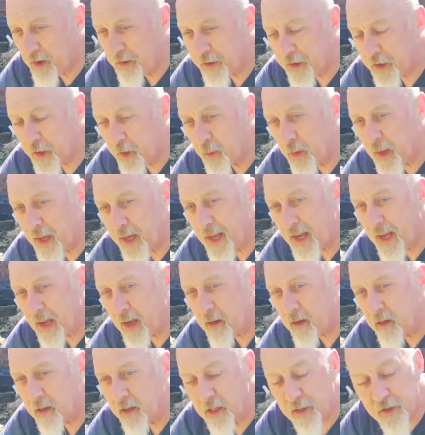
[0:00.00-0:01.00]
and do
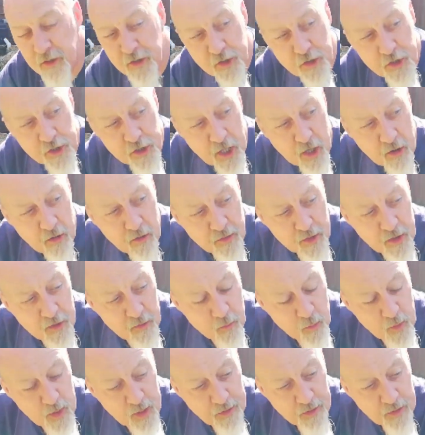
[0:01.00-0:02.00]
here is to show
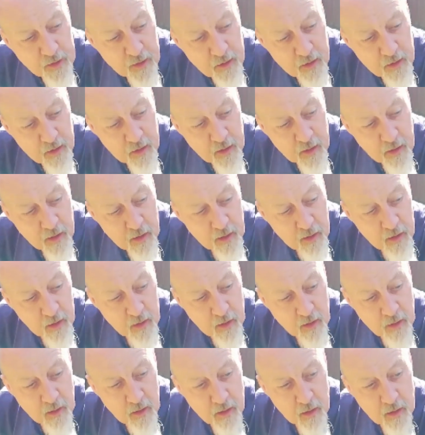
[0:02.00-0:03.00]
that with
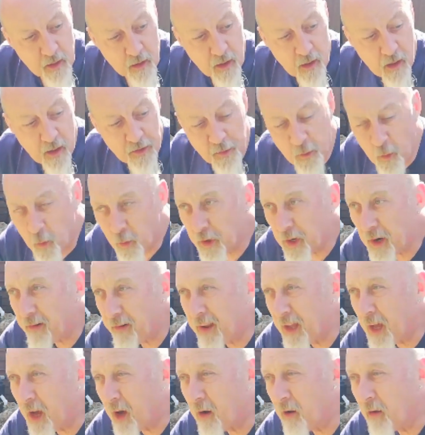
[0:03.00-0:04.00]
an
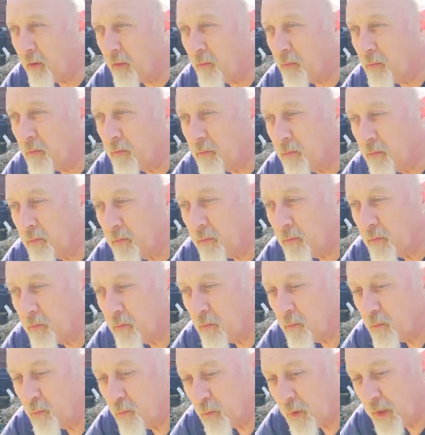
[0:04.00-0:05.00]
ordinary home,
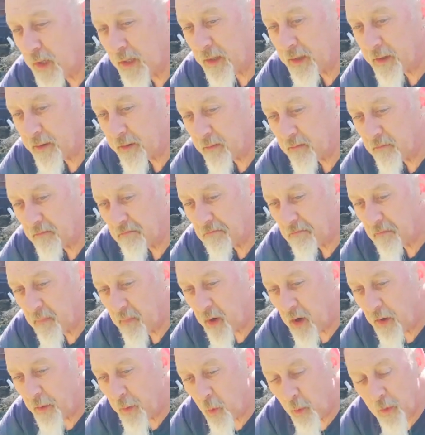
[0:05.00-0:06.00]
with
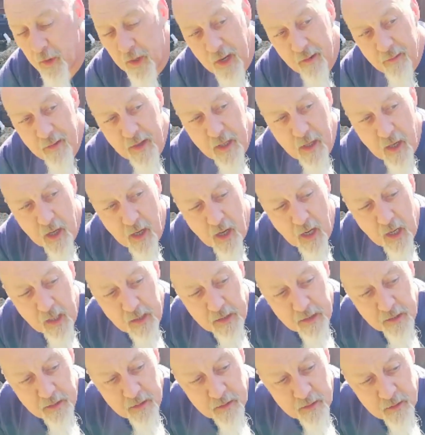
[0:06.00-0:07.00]
an ordinary
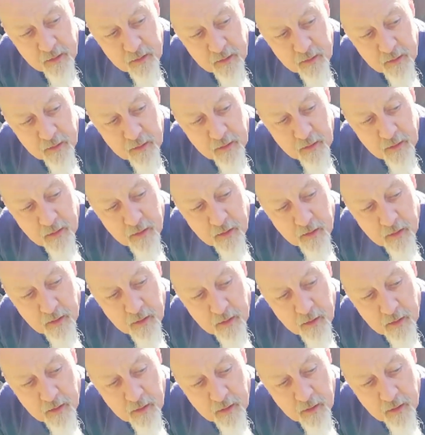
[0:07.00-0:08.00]
garden,
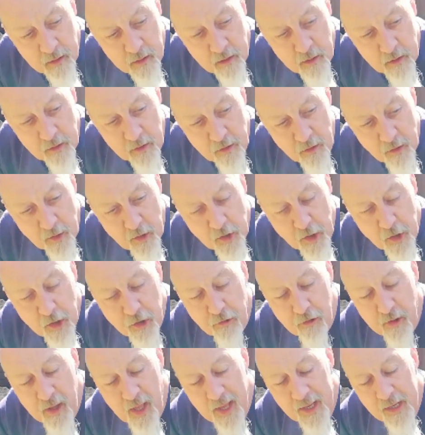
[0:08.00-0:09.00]
you can
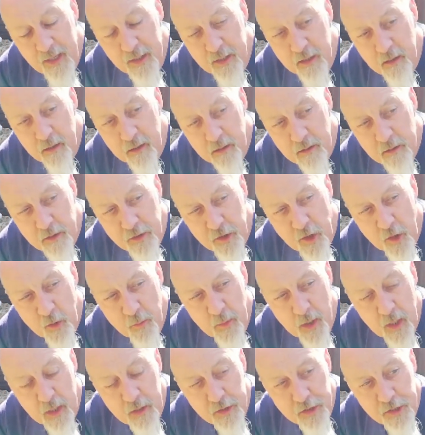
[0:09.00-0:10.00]
create so
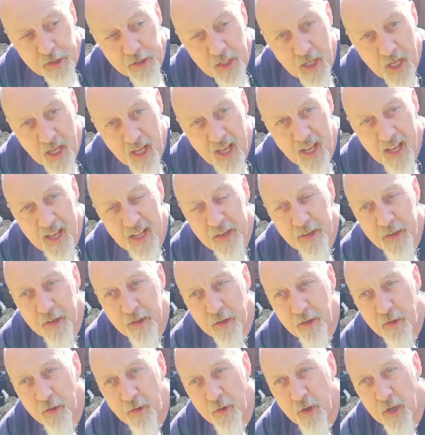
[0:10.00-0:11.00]
much, and
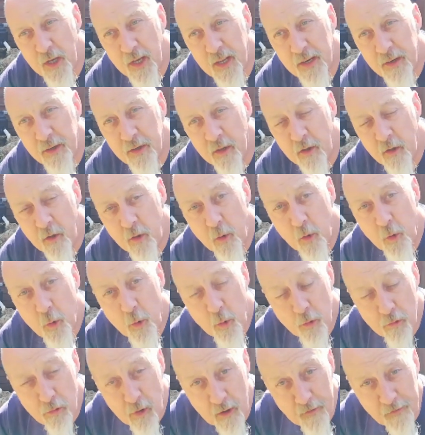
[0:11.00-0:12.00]
you can
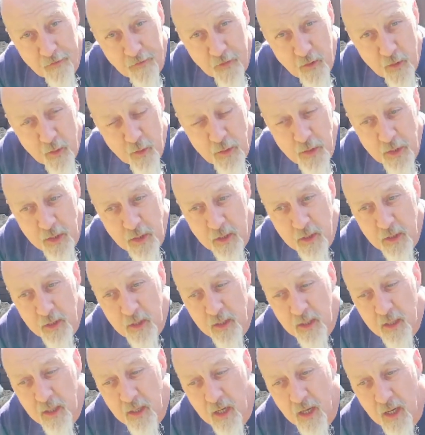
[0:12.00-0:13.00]
grow food,
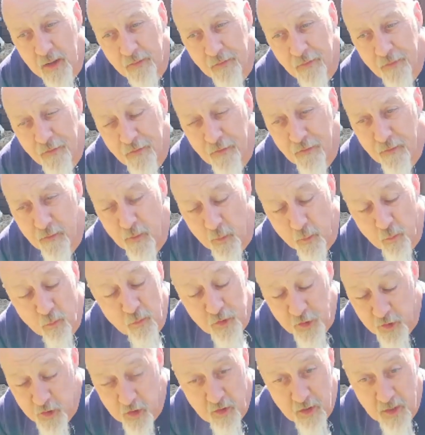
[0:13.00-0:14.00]
and
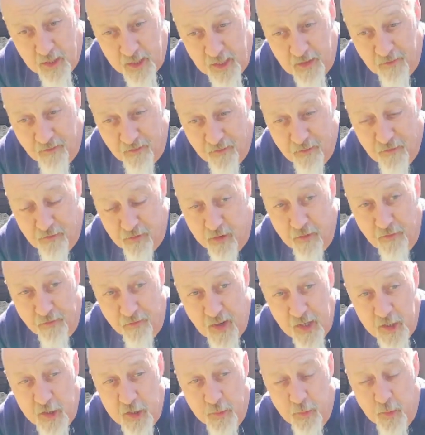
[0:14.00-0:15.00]
certainly you have fruit and
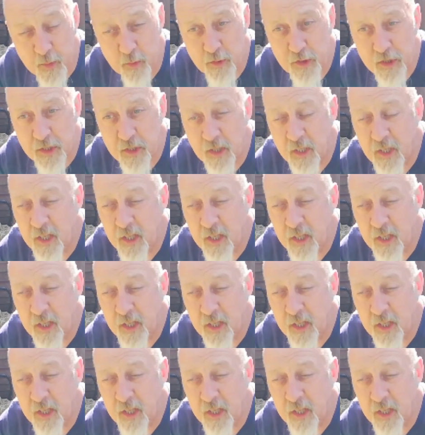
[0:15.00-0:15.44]
vegetables,